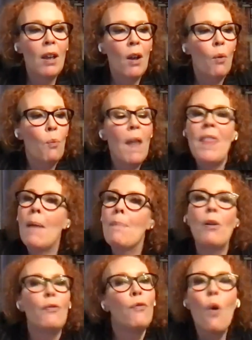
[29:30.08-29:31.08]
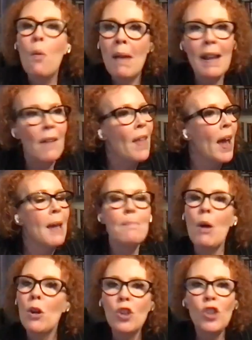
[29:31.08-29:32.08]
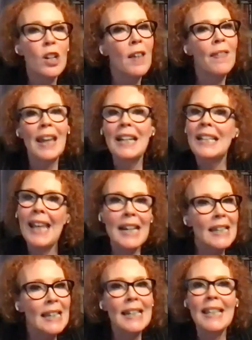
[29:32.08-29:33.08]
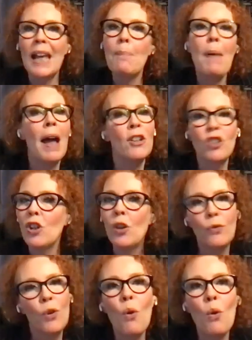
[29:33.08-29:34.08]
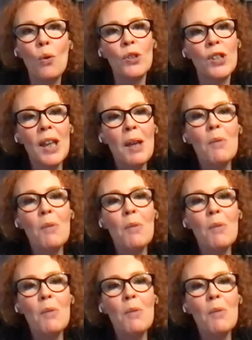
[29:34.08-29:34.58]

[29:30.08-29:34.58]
when they're performing, and that emotion and that intensity, that passion, of course.